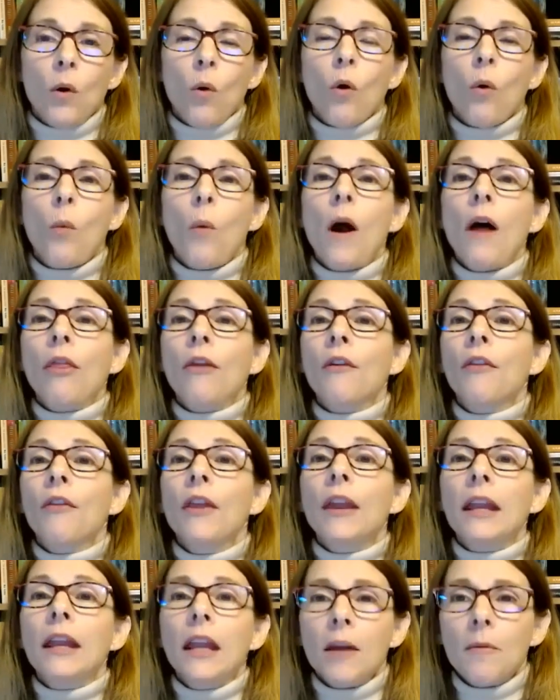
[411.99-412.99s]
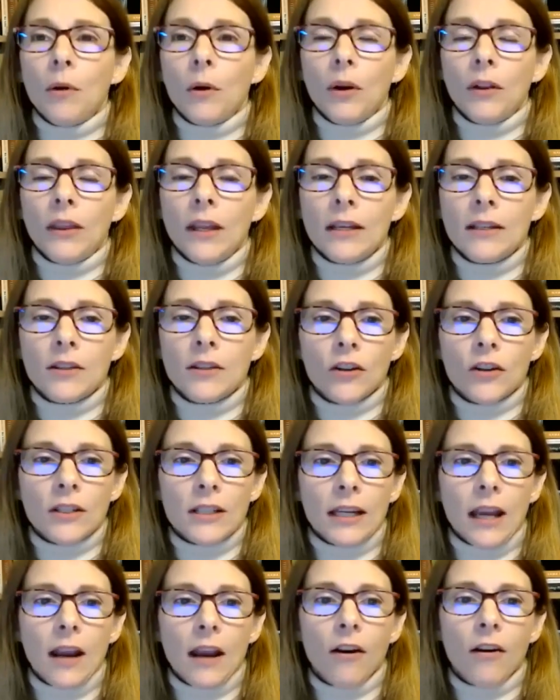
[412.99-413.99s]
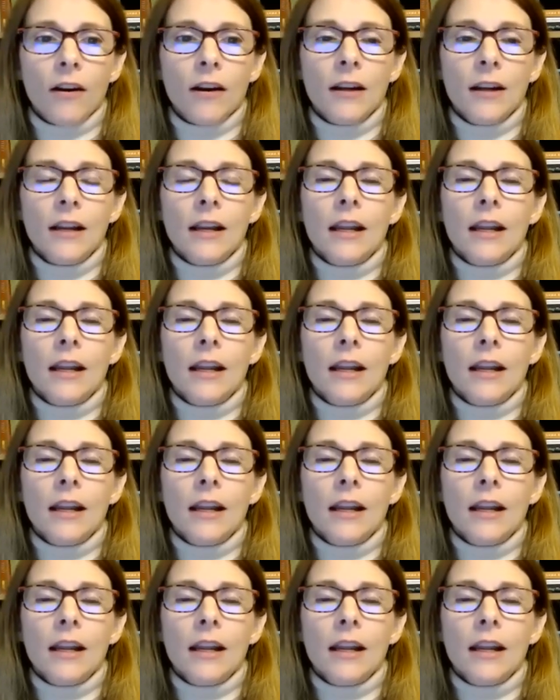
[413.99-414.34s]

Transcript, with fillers: or while they're thinking about it, they start to care.